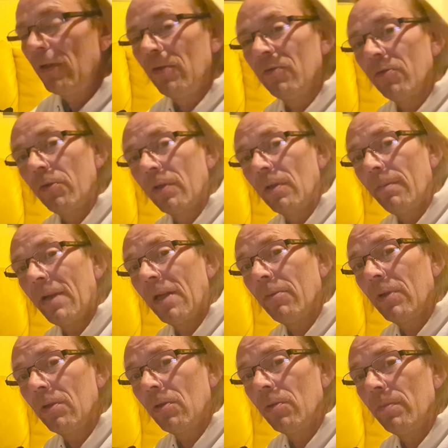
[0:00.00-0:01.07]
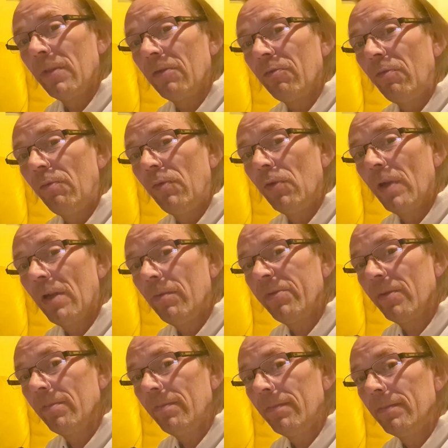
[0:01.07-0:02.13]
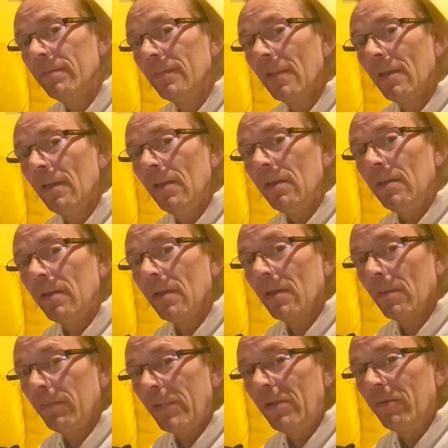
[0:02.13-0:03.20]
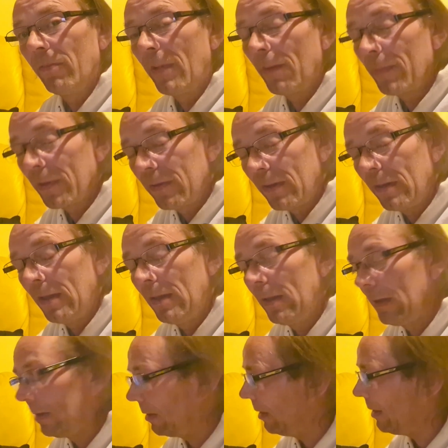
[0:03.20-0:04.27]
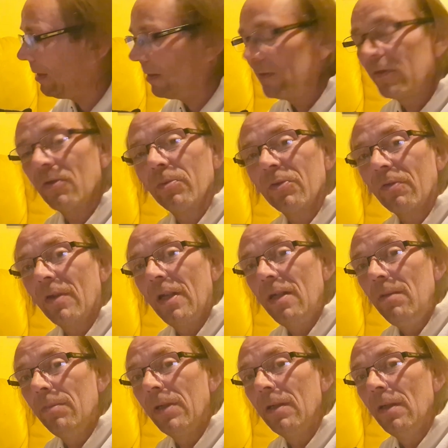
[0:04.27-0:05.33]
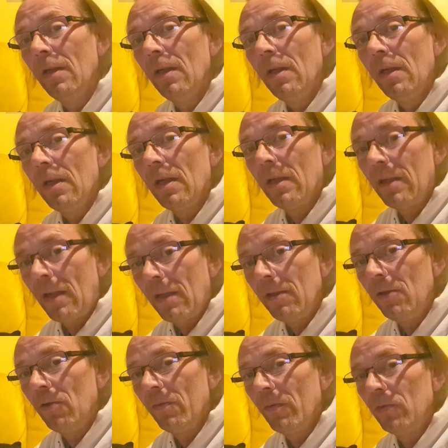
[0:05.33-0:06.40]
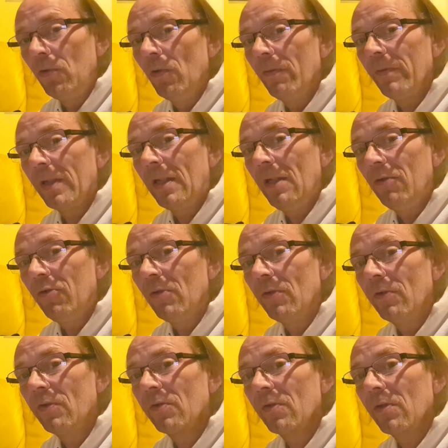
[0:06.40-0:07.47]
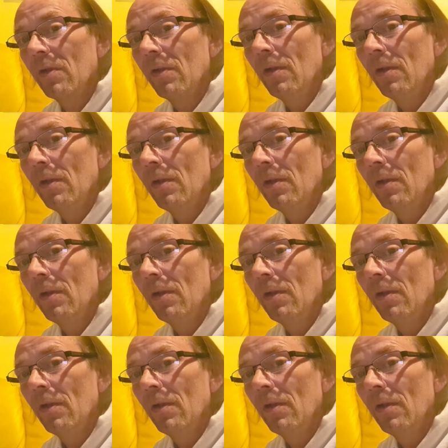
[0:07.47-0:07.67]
who's looking to buy one, I hope this review helps them. Please remember to like and subscribe and hit the notifications,